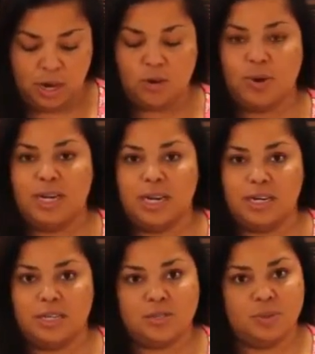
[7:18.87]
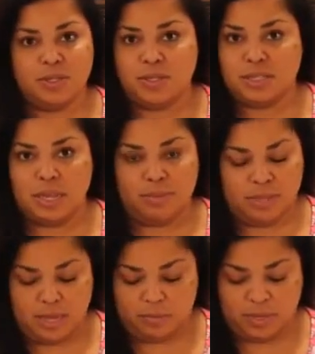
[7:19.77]
Our green onions, we do the same
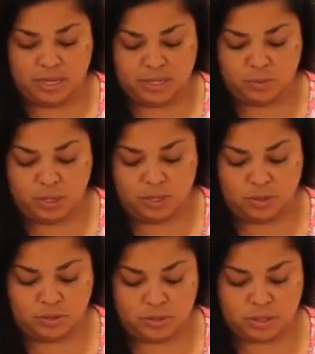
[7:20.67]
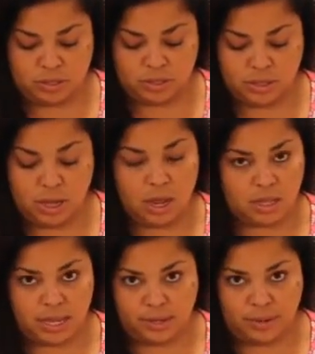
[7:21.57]
thing because we use
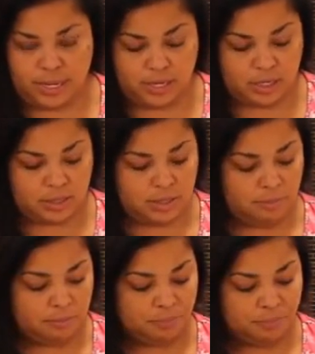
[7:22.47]
a lot of green onions.